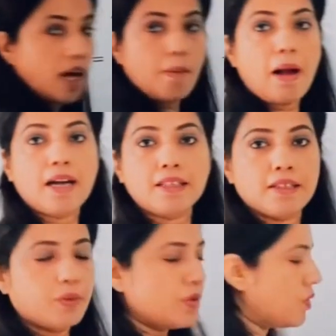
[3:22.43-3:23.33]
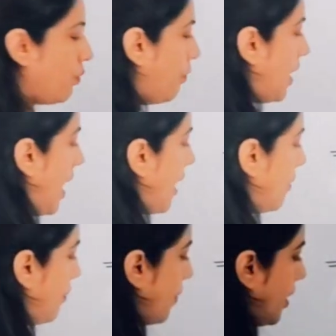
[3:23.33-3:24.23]
Among those we
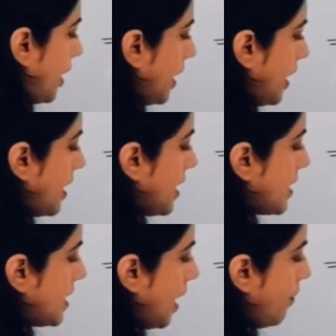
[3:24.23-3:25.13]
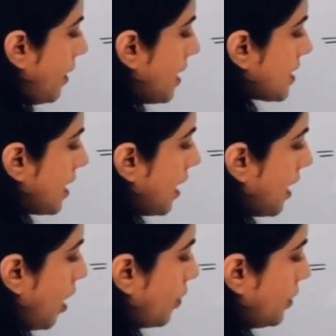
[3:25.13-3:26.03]
have savings
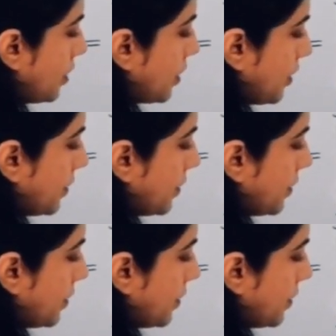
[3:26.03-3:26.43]
account.